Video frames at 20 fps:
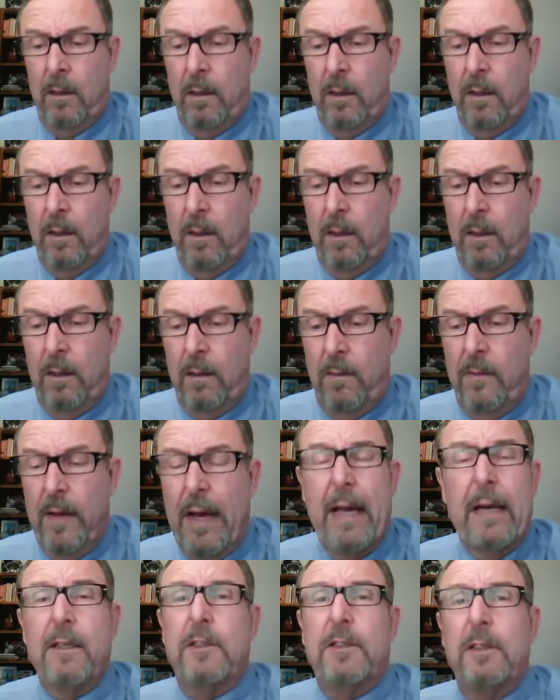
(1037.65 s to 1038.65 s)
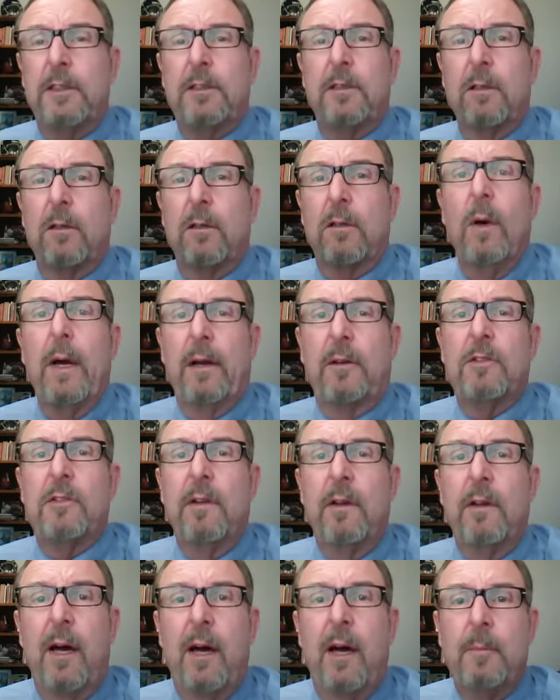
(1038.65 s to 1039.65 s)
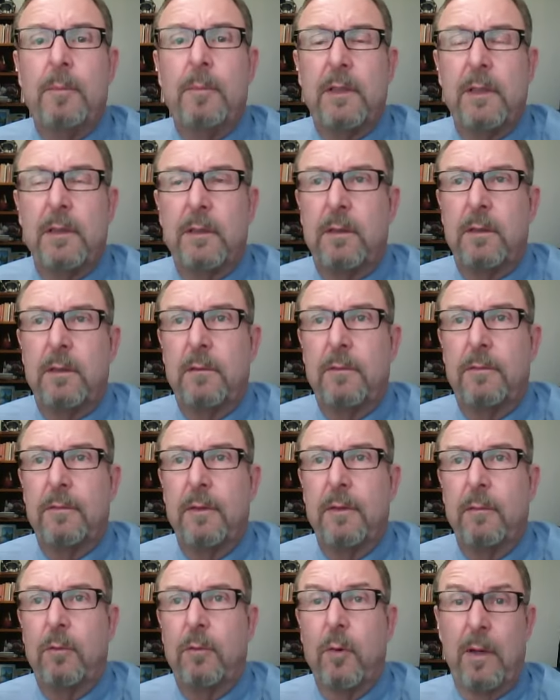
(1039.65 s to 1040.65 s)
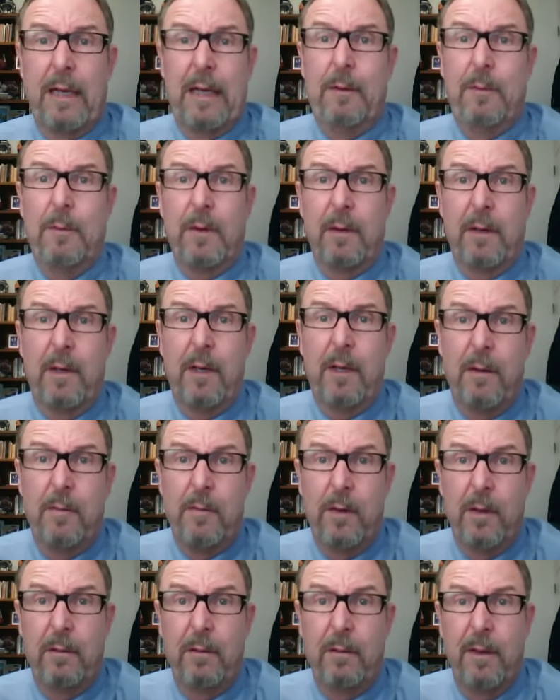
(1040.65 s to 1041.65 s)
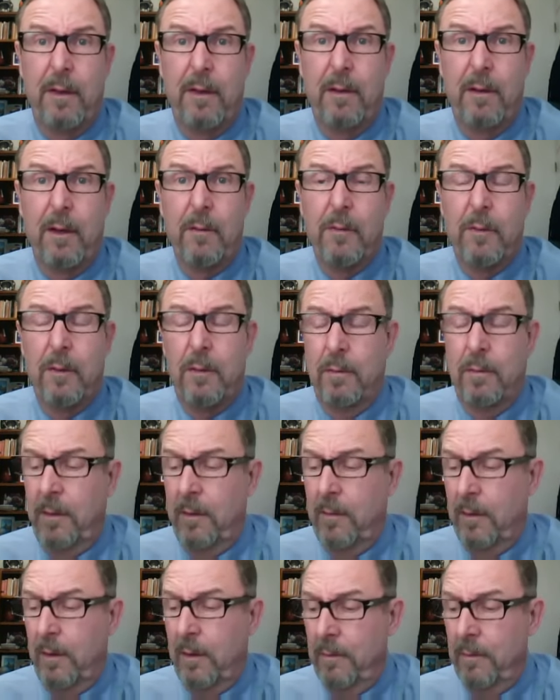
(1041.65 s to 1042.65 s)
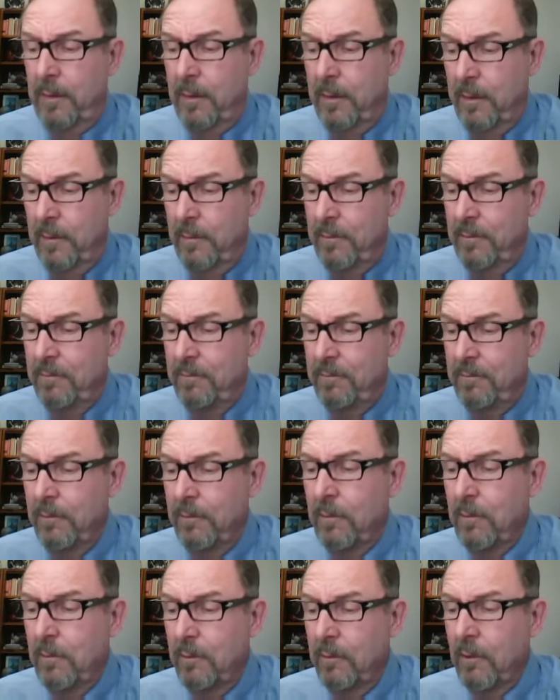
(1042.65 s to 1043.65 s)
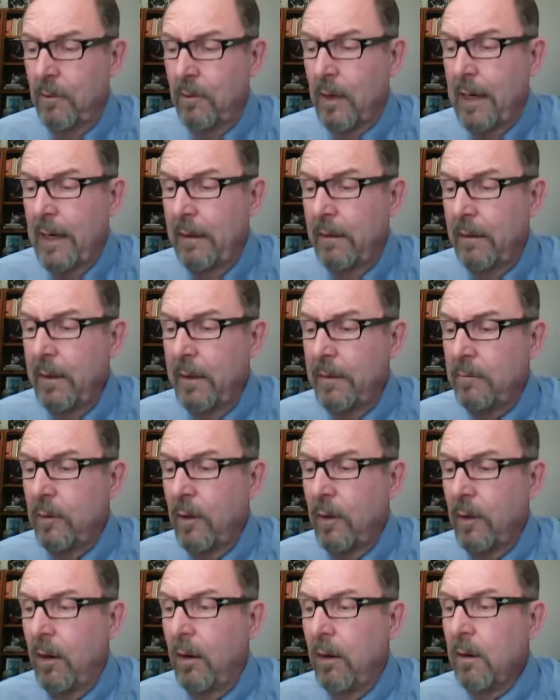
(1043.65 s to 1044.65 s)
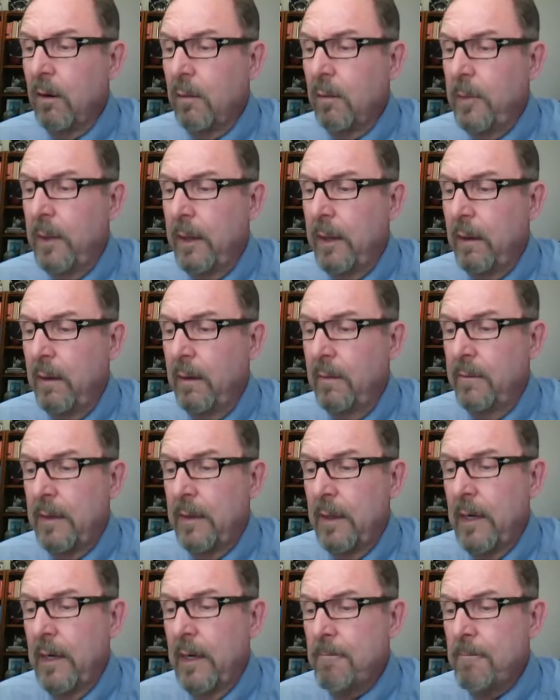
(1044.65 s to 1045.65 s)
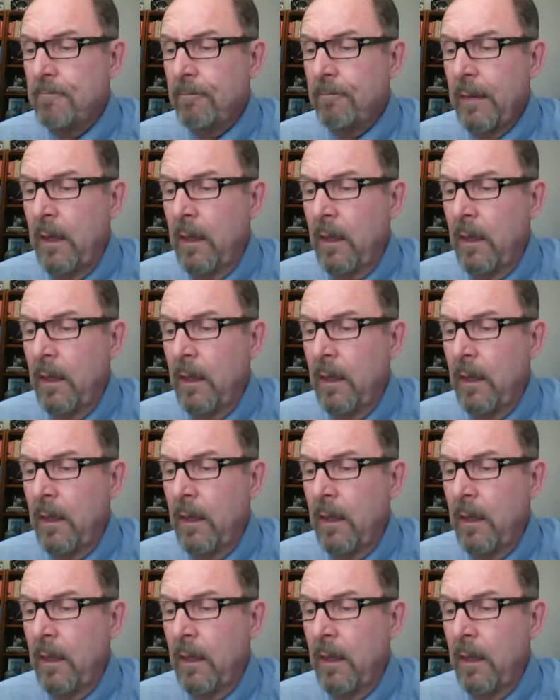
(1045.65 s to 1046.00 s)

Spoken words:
That is just a quick synopsis of what I would have covered, over a greatly longer period of time.